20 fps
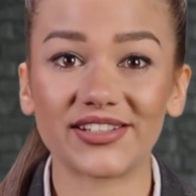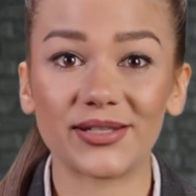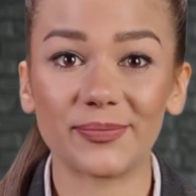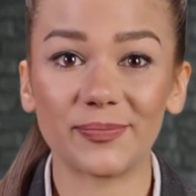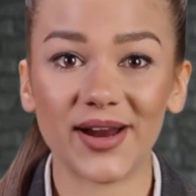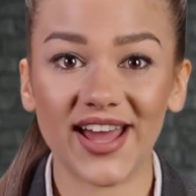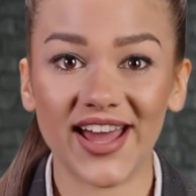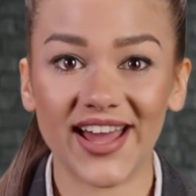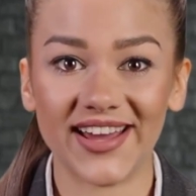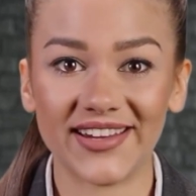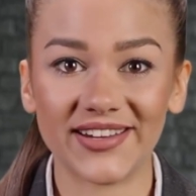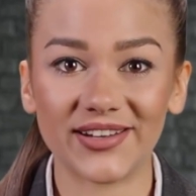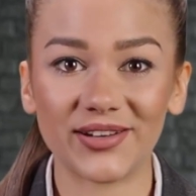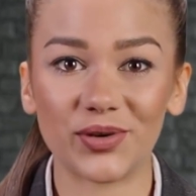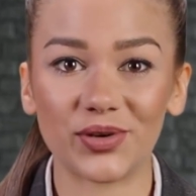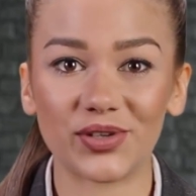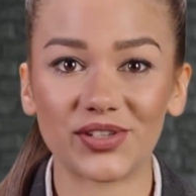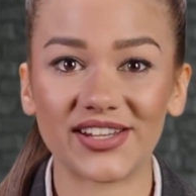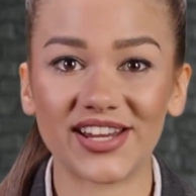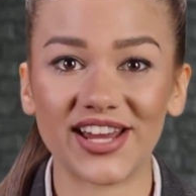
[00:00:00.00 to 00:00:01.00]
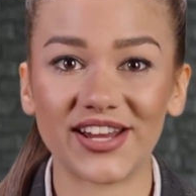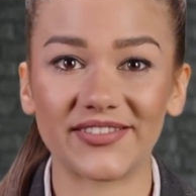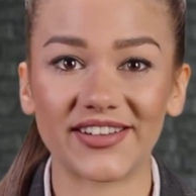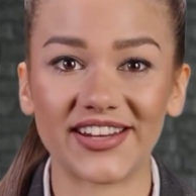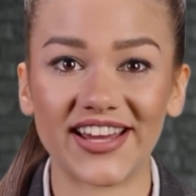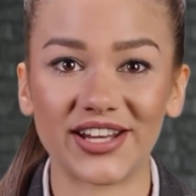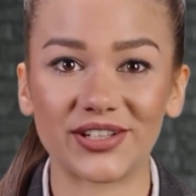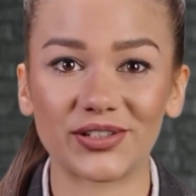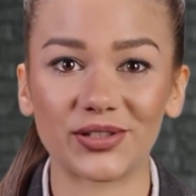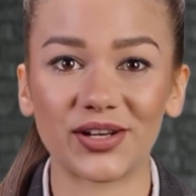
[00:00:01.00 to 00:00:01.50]
to buy or sell the
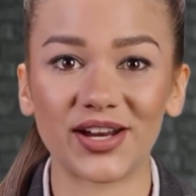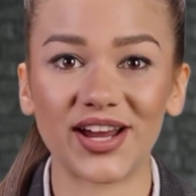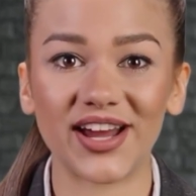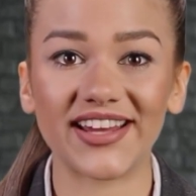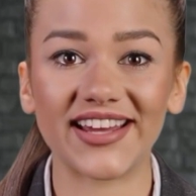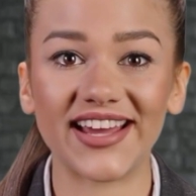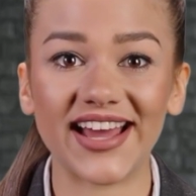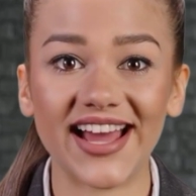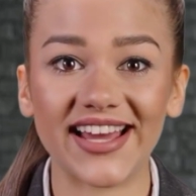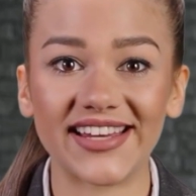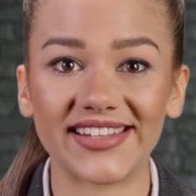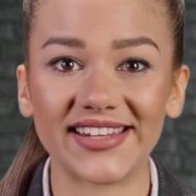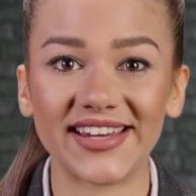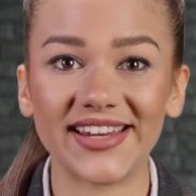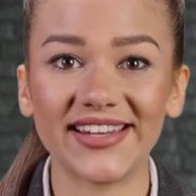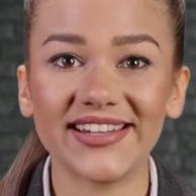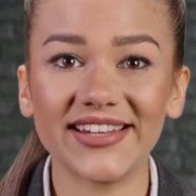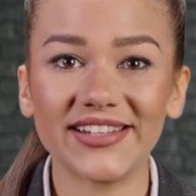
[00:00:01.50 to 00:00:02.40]
underlying asset